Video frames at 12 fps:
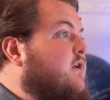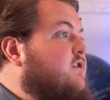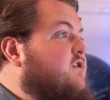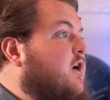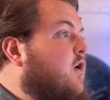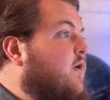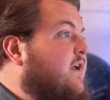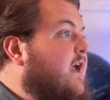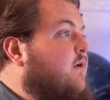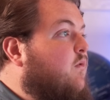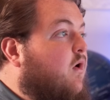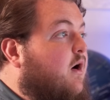So
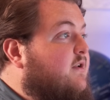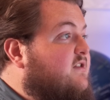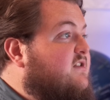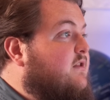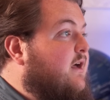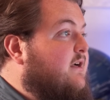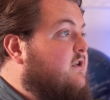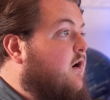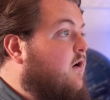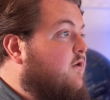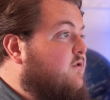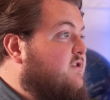again, we'll unselect
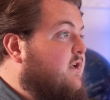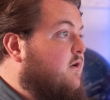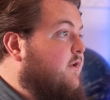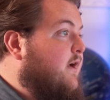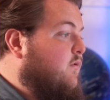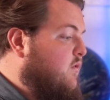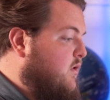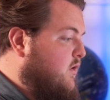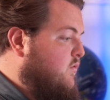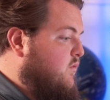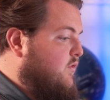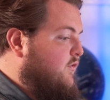auto scale
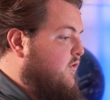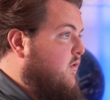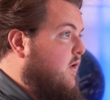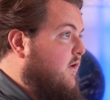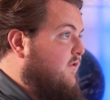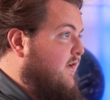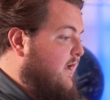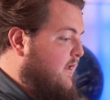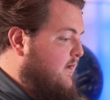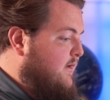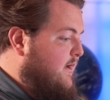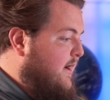network. We'll do our
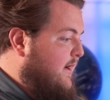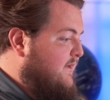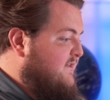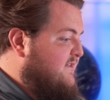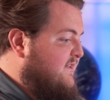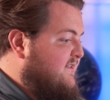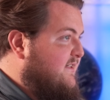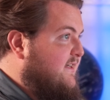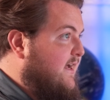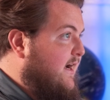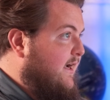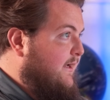
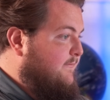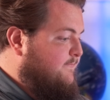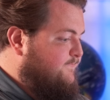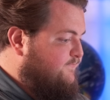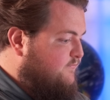10.69,